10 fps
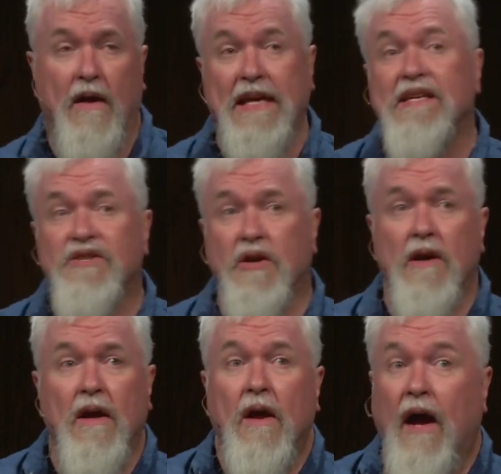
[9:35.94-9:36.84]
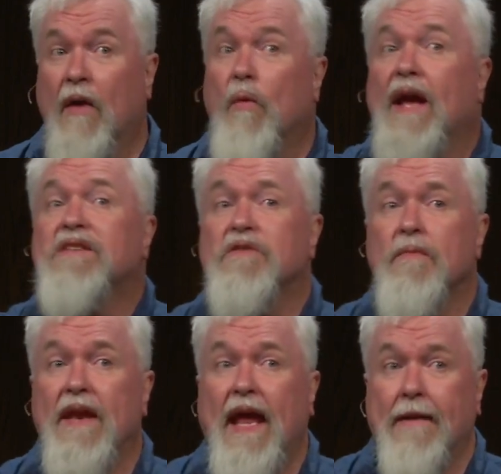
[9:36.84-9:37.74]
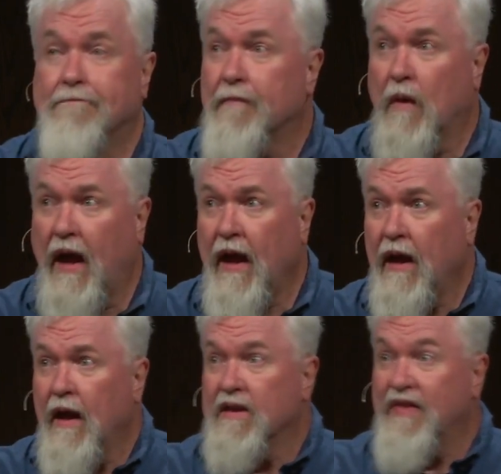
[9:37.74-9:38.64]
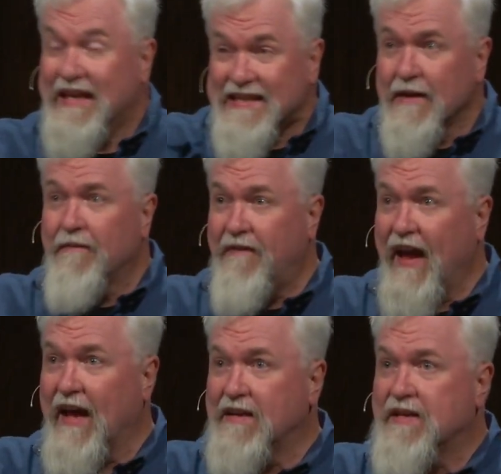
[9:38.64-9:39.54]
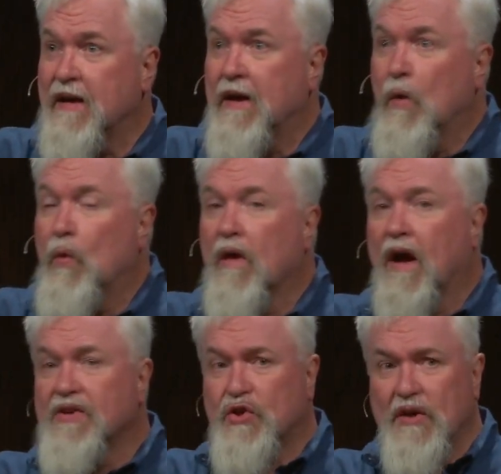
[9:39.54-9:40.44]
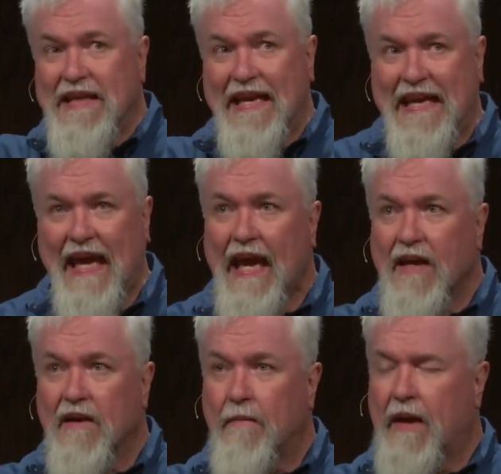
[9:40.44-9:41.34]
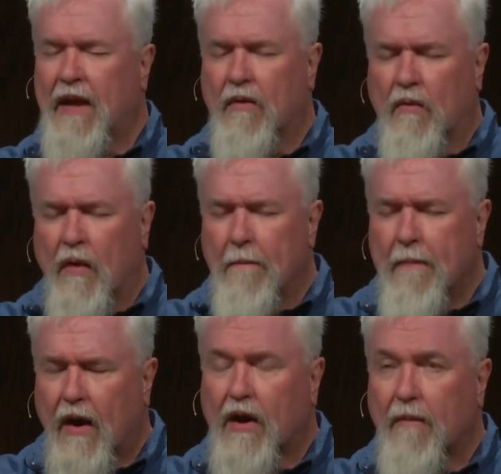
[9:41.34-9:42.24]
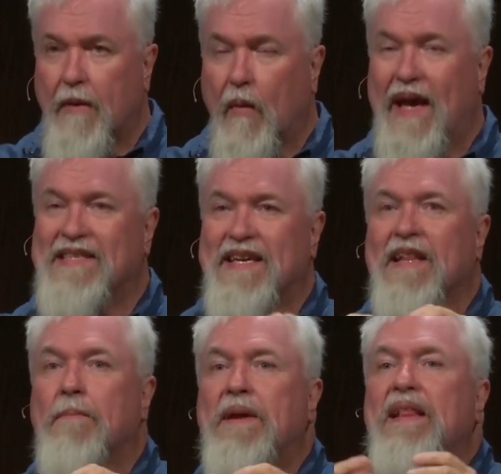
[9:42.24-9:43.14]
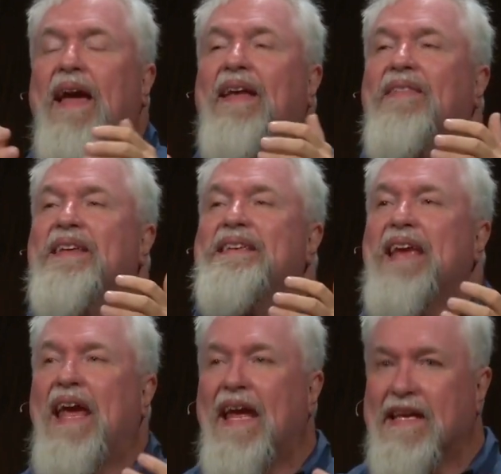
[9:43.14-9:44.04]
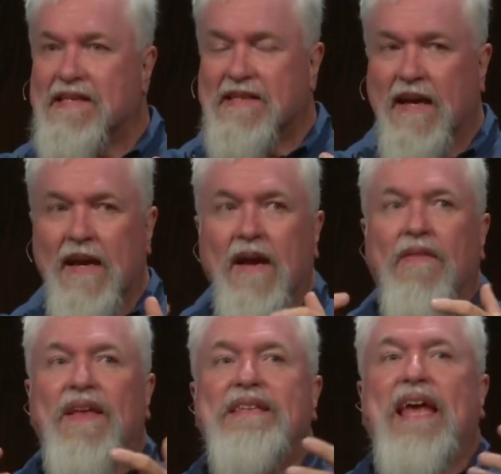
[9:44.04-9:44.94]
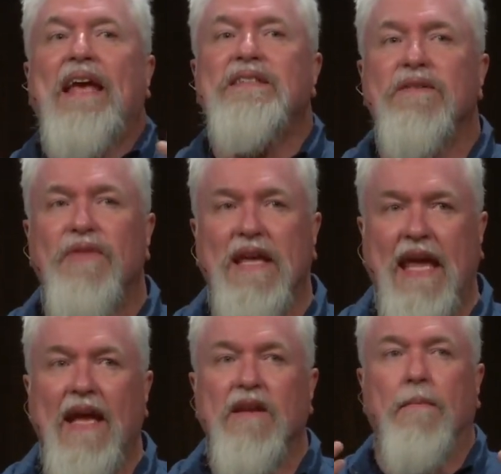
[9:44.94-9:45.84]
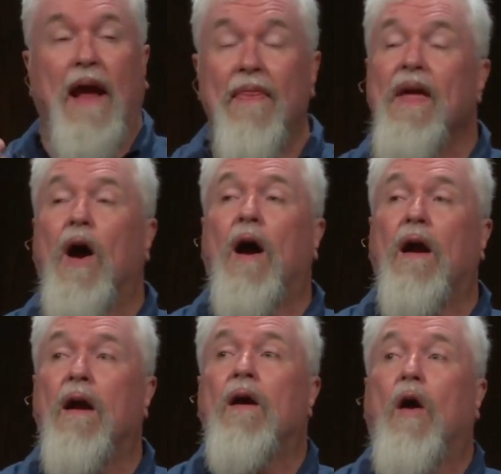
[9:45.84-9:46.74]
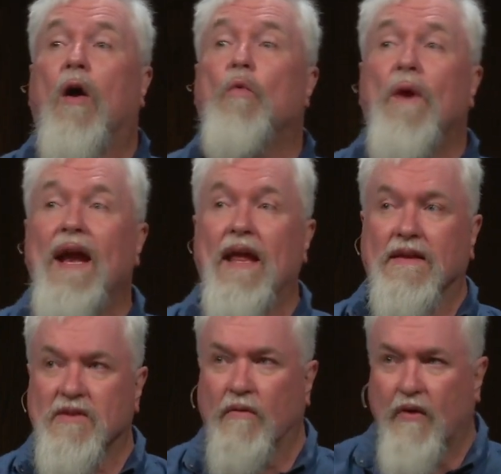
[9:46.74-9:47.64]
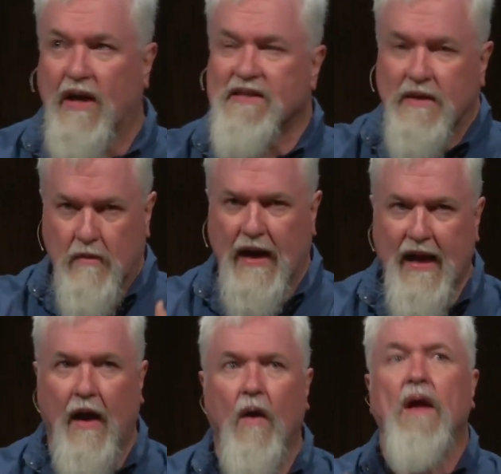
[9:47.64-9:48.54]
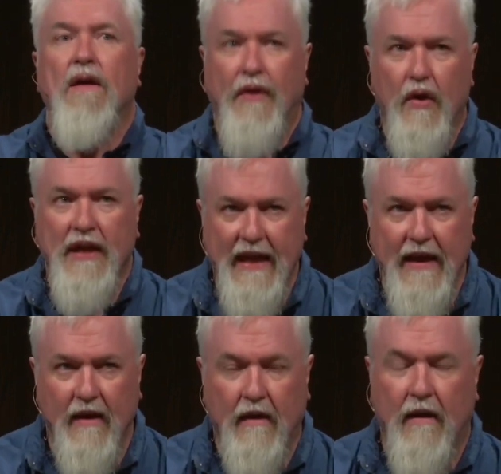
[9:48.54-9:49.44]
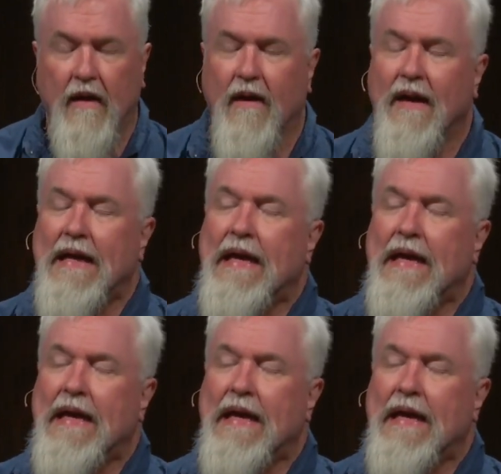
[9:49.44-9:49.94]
Easter, I raised from the dead, okay? This event will usher in the kingdom in a remarkable ways. It'll be like the days of the kingdom, and they are already. So for us right now, they're here.